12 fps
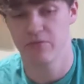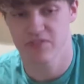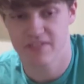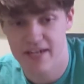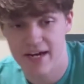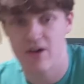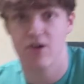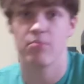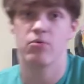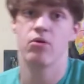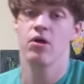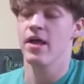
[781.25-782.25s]
it was
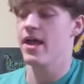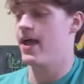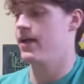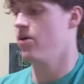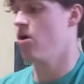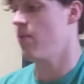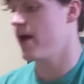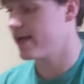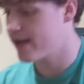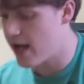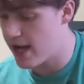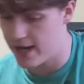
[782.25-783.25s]
terrible, and oh my
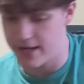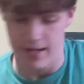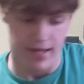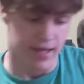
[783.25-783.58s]
god,